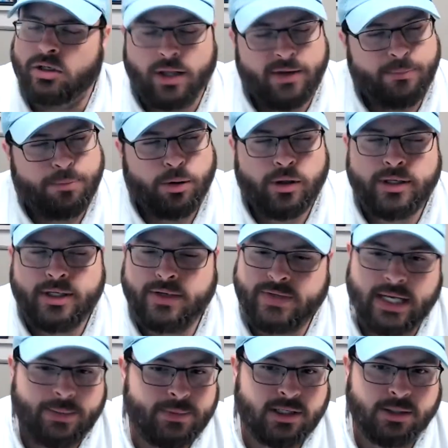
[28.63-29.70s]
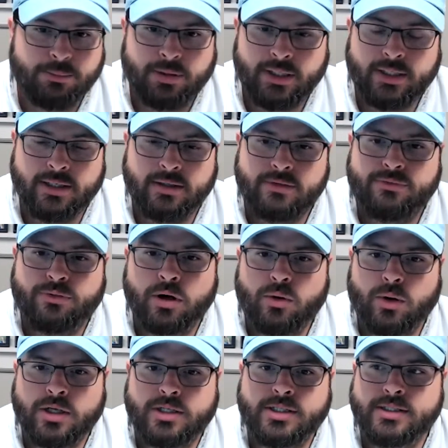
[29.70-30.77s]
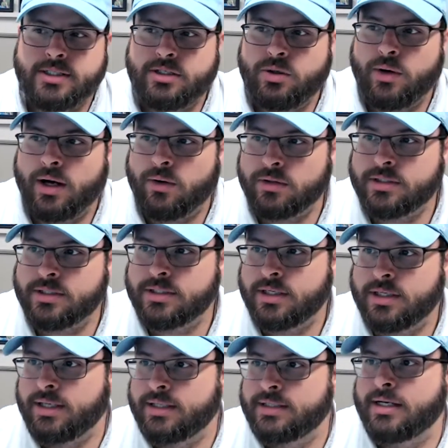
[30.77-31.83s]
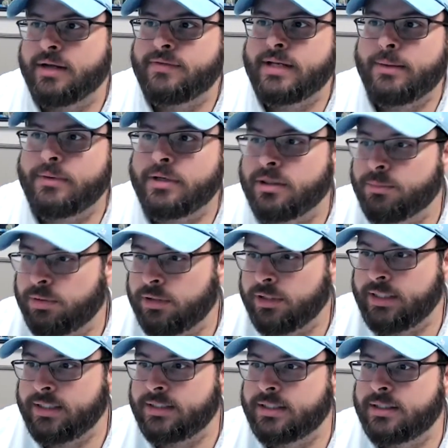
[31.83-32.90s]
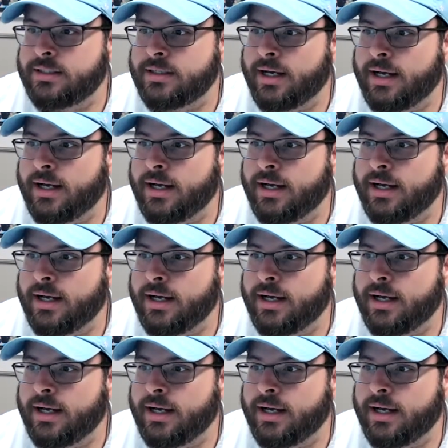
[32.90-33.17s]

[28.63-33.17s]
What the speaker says: You'll have plenty of time to complete it. 40 questions in 2 hours is enough time to complete.